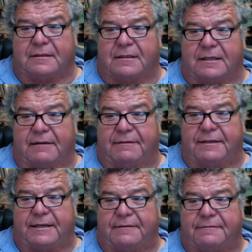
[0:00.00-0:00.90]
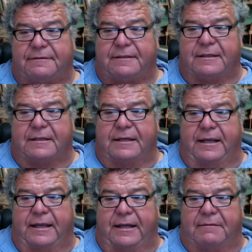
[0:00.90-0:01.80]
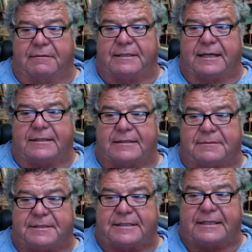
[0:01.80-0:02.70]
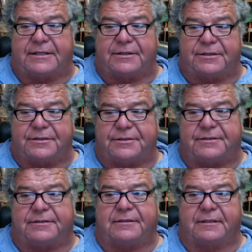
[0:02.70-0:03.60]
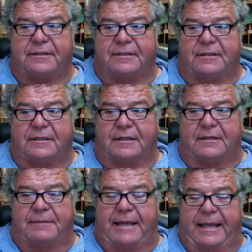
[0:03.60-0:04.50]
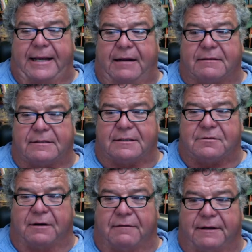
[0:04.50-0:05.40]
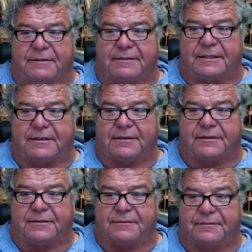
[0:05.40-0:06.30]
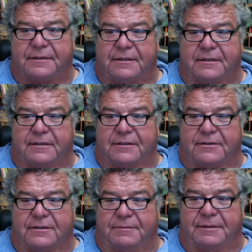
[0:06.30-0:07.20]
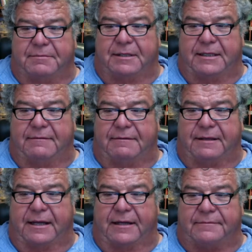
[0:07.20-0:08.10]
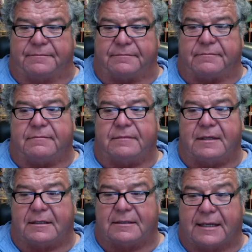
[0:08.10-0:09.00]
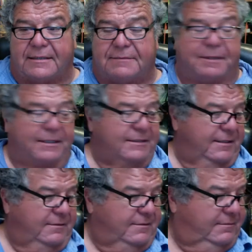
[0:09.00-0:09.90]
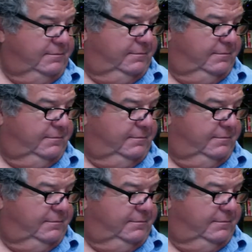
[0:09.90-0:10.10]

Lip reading: heavy enough. And I would take some sinkers, 8 ounce to 12 ounce sinkers. Should be plenty for that. Take some bucktails,